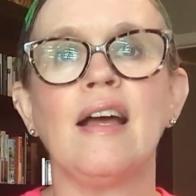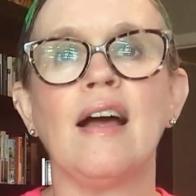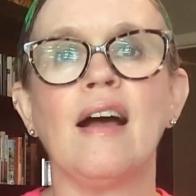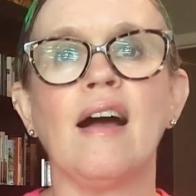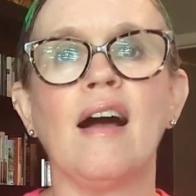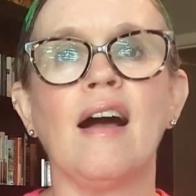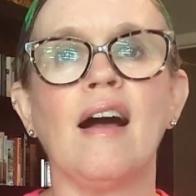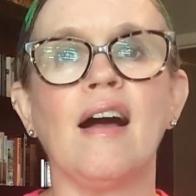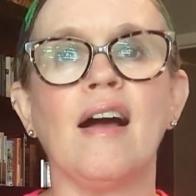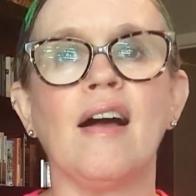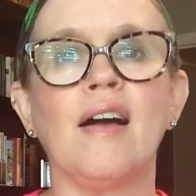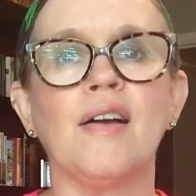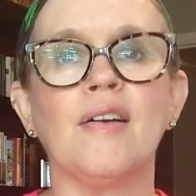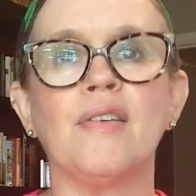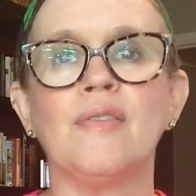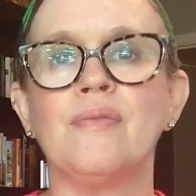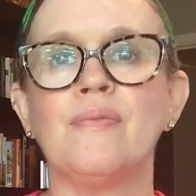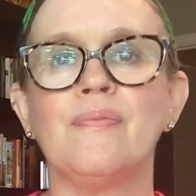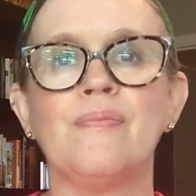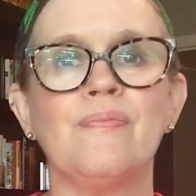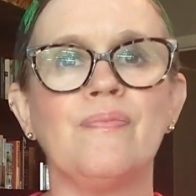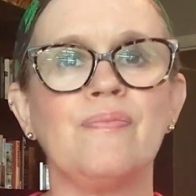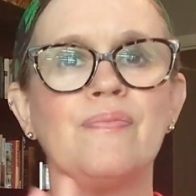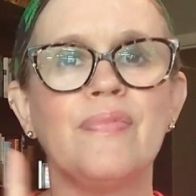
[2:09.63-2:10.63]
Um,
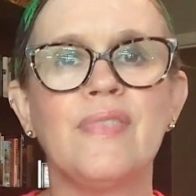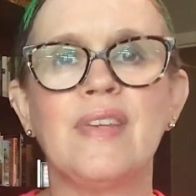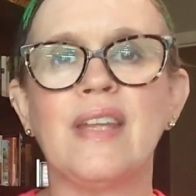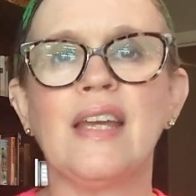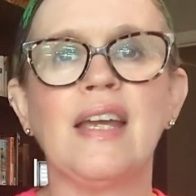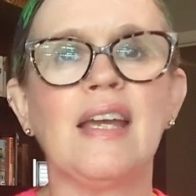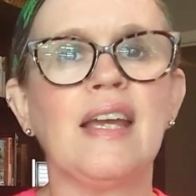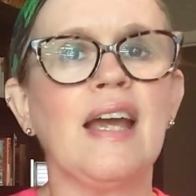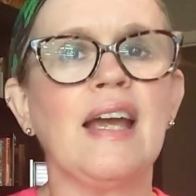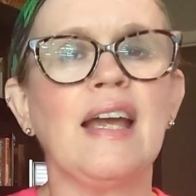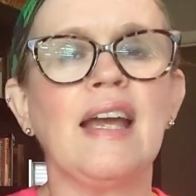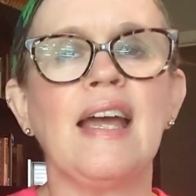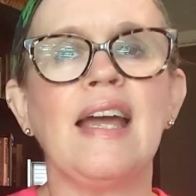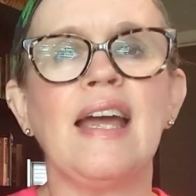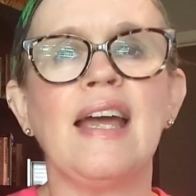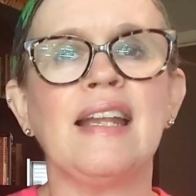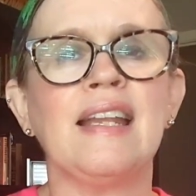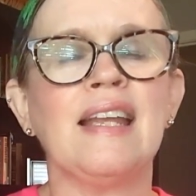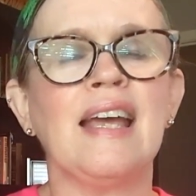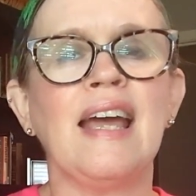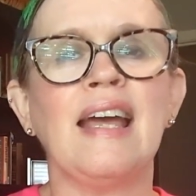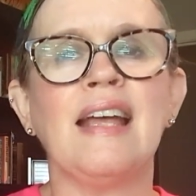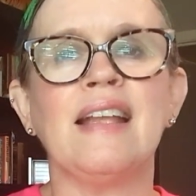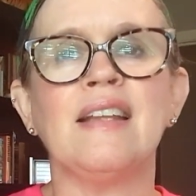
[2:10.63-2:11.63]

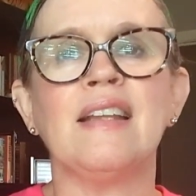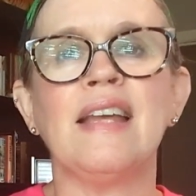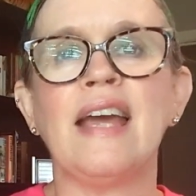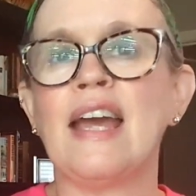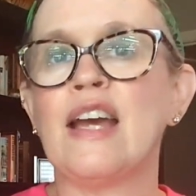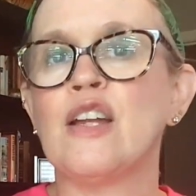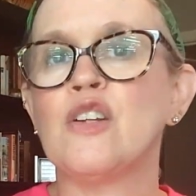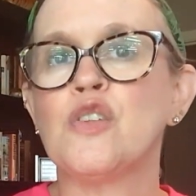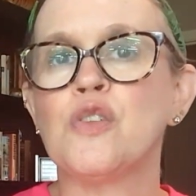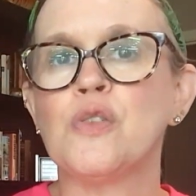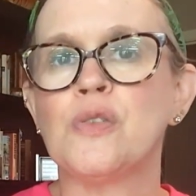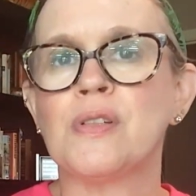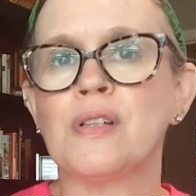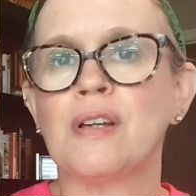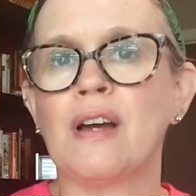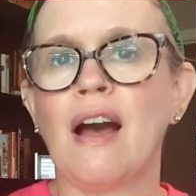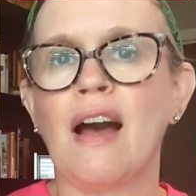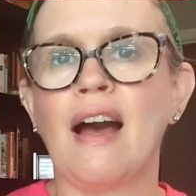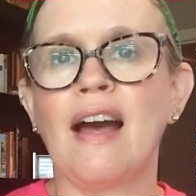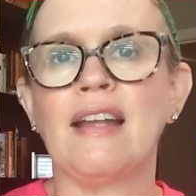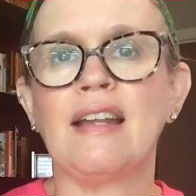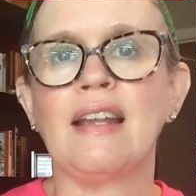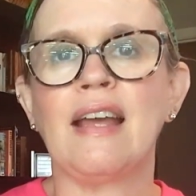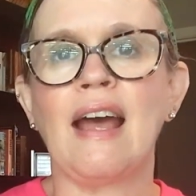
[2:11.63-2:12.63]
and, and Andrew
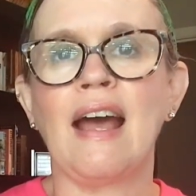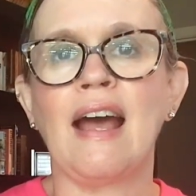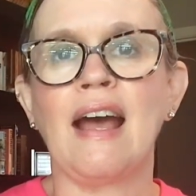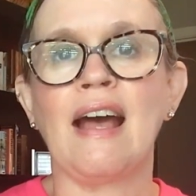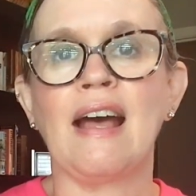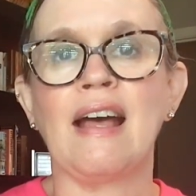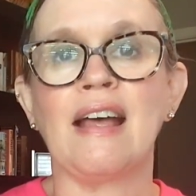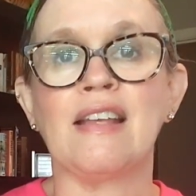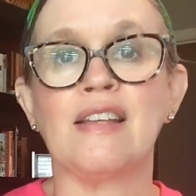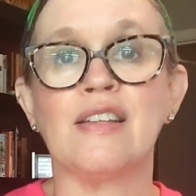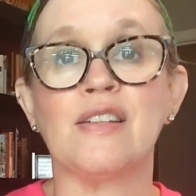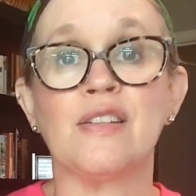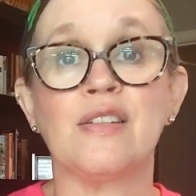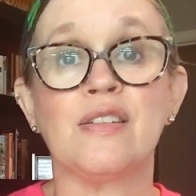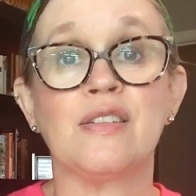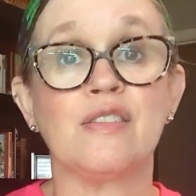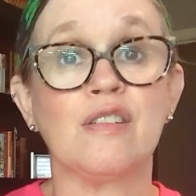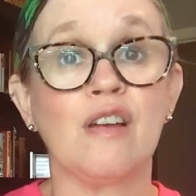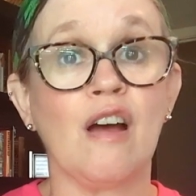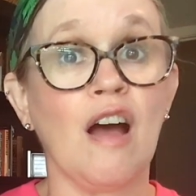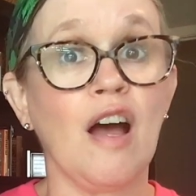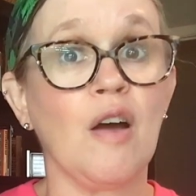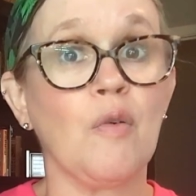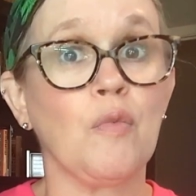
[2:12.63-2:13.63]
Scott as
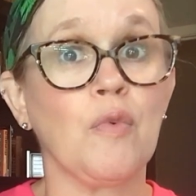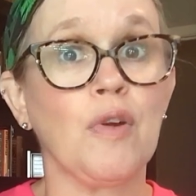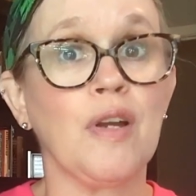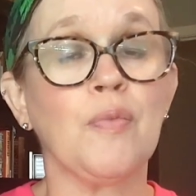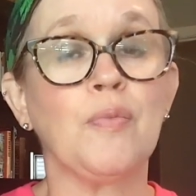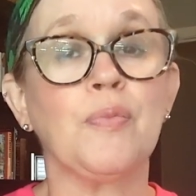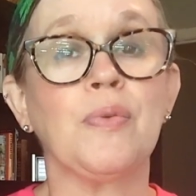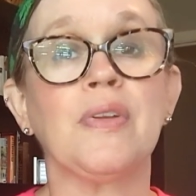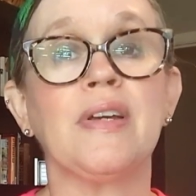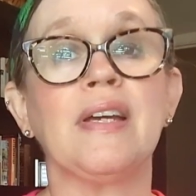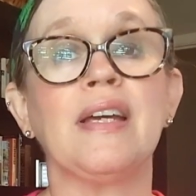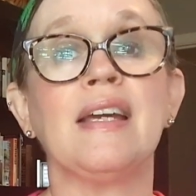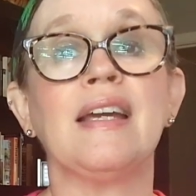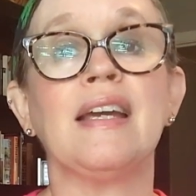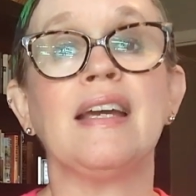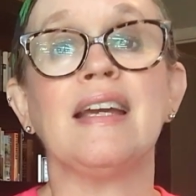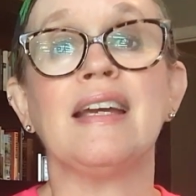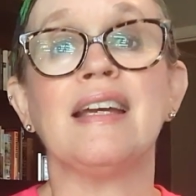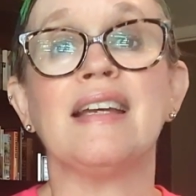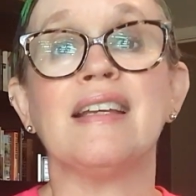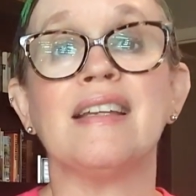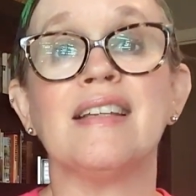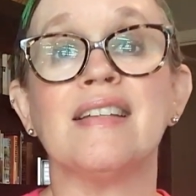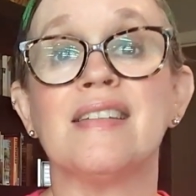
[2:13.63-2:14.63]
Tom Ripley
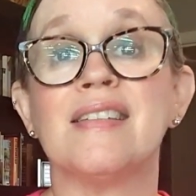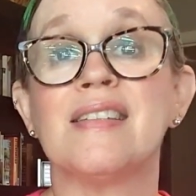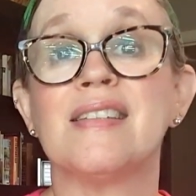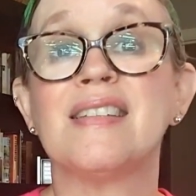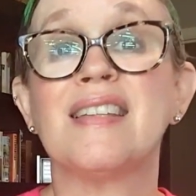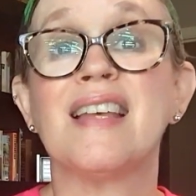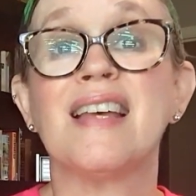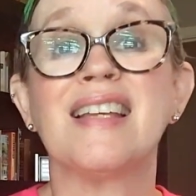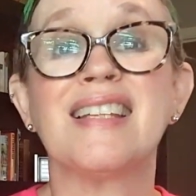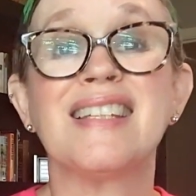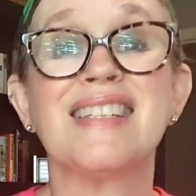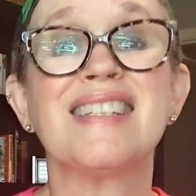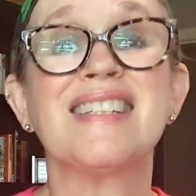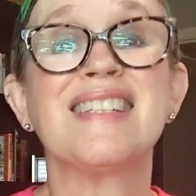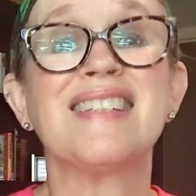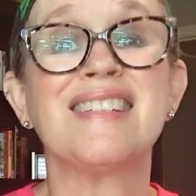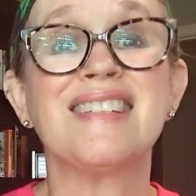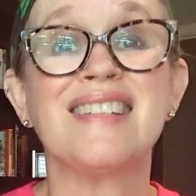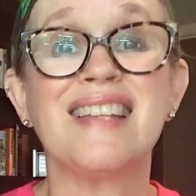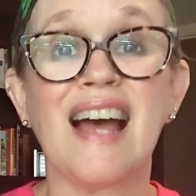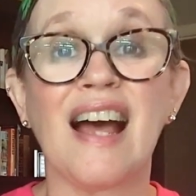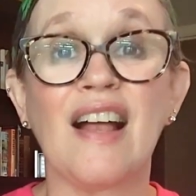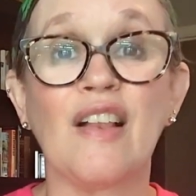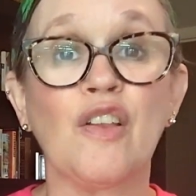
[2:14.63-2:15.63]
is
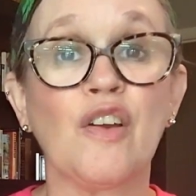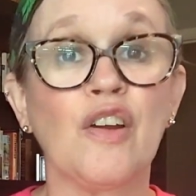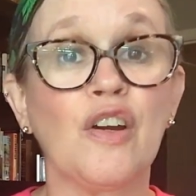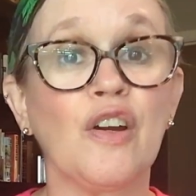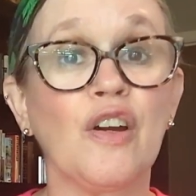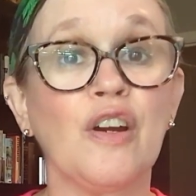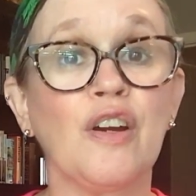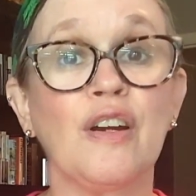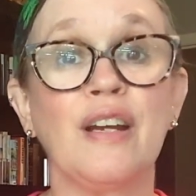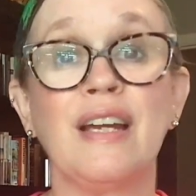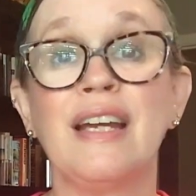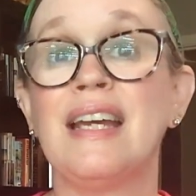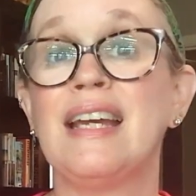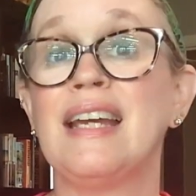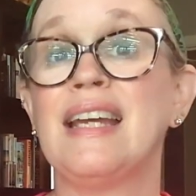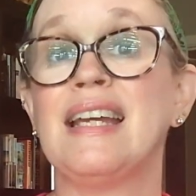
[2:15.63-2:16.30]
stellar.